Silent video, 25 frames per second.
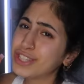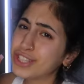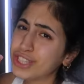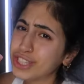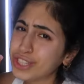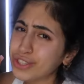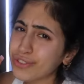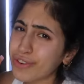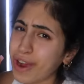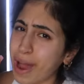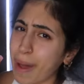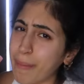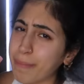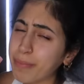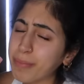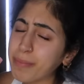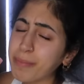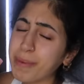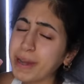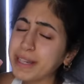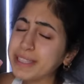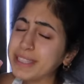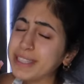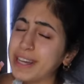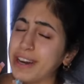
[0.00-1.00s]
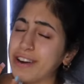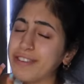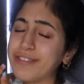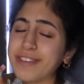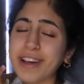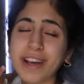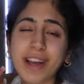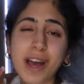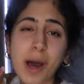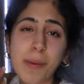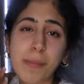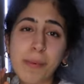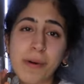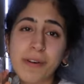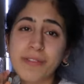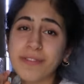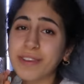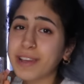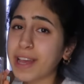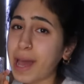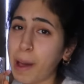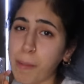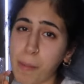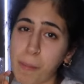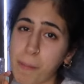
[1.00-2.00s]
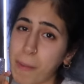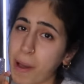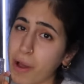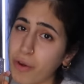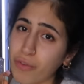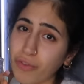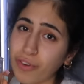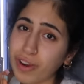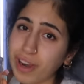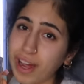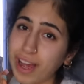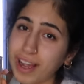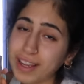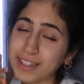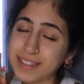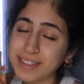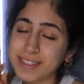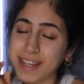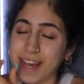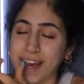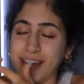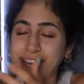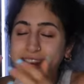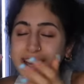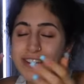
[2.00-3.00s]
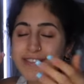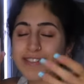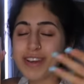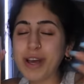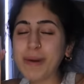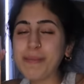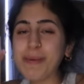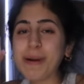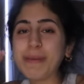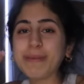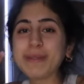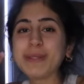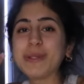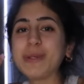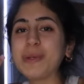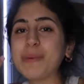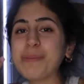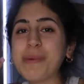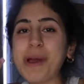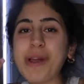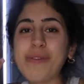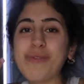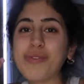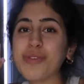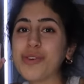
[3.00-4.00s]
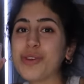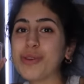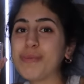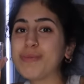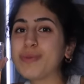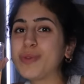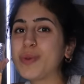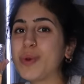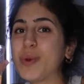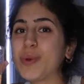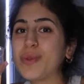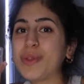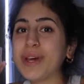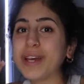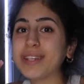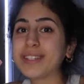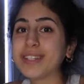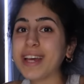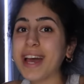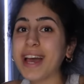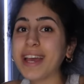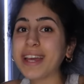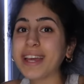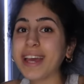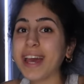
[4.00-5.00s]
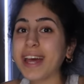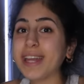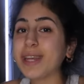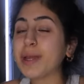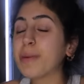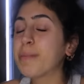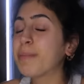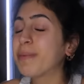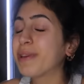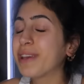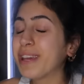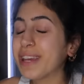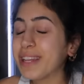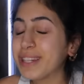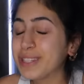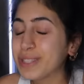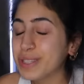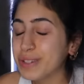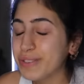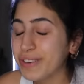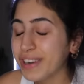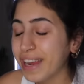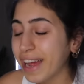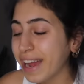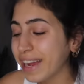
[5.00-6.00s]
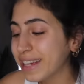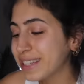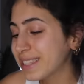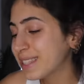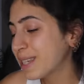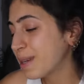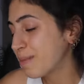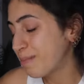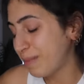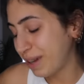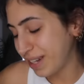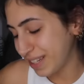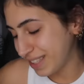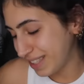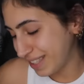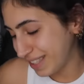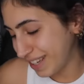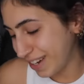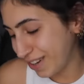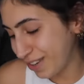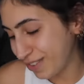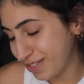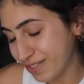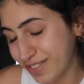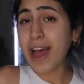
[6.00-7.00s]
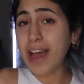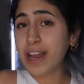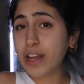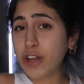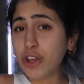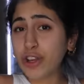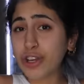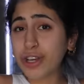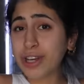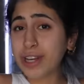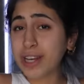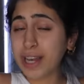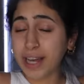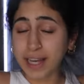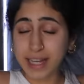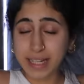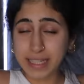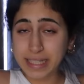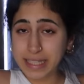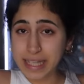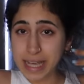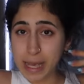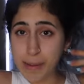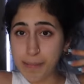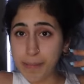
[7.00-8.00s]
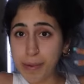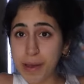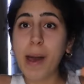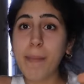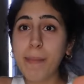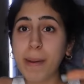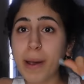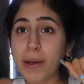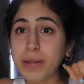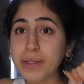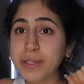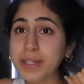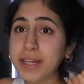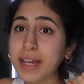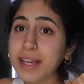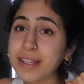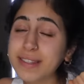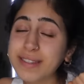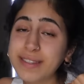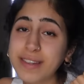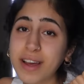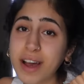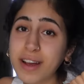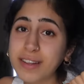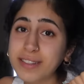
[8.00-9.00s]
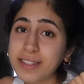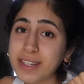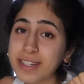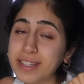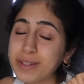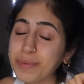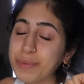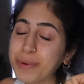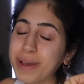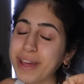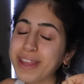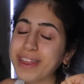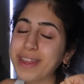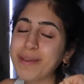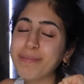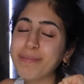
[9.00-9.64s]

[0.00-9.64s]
Just grabbed myself a cup of chamomile relax and have come up to my room so that I can begin to relax myself. I look like a tip, about to get started with